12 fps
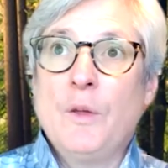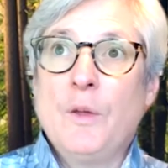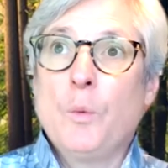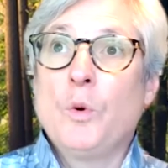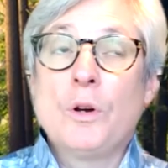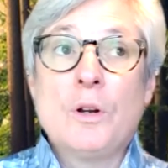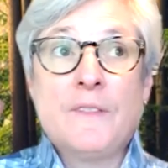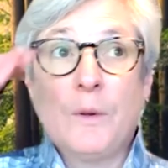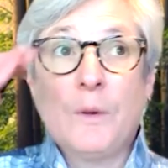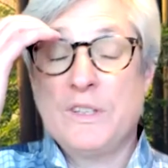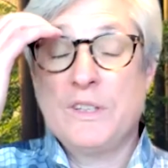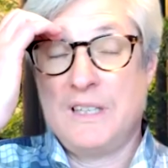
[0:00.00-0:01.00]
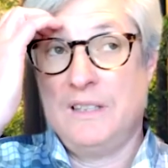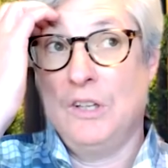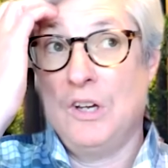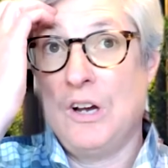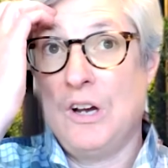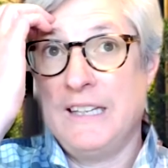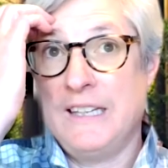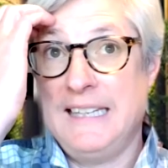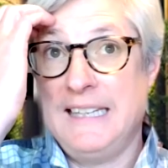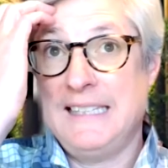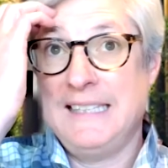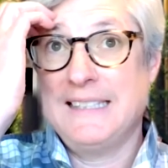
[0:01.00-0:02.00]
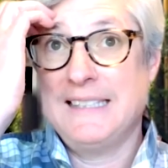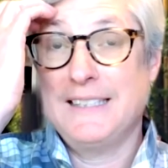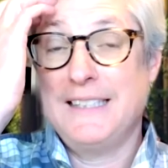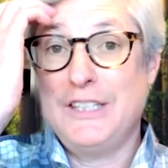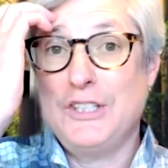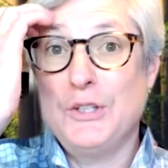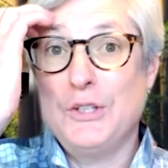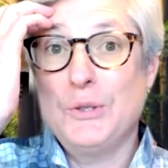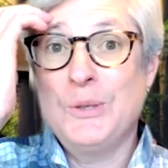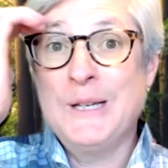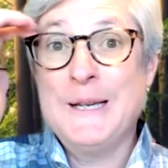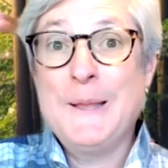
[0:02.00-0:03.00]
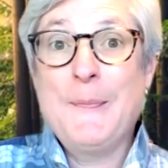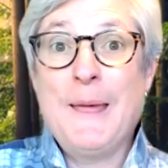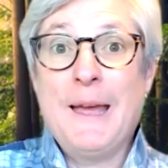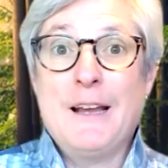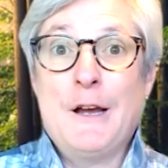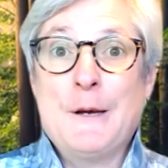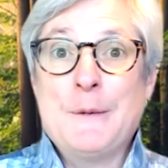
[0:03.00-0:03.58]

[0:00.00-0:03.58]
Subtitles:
There was a law in 1862 that